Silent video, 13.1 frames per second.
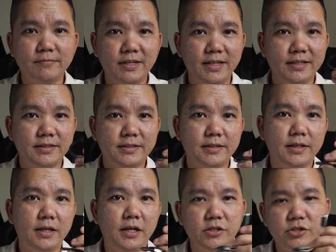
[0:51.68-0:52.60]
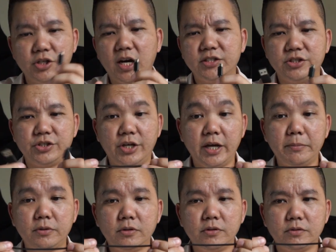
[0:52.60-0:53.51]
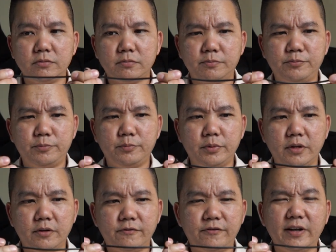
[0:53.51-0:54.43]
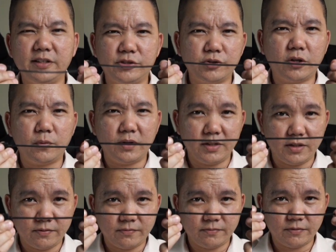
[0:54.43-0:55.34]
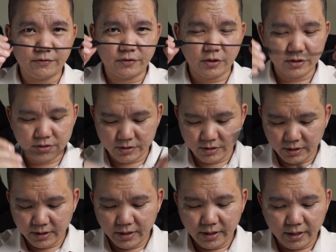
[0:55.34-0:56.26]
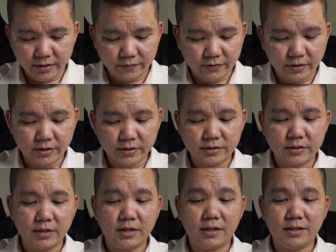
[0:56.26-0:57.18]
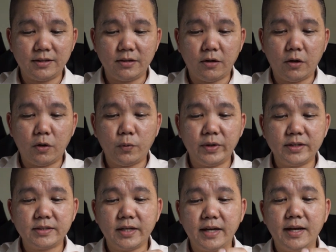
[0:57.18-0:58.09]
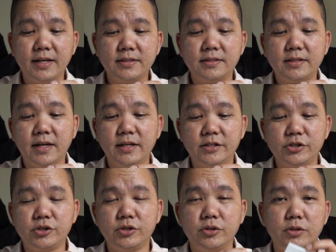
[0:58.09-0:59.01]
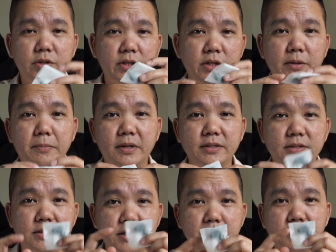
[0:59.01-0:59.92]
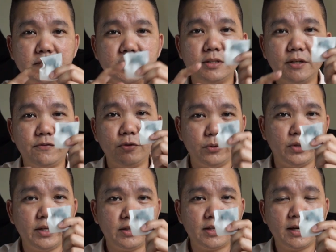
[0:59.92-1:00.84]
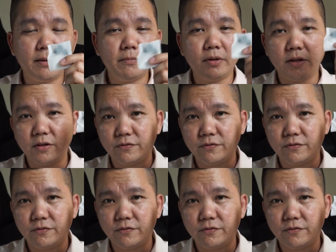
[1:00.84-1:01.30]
is a charging cable, a fairly short one, of course, and of course it always has additional earbud tips if you need them, and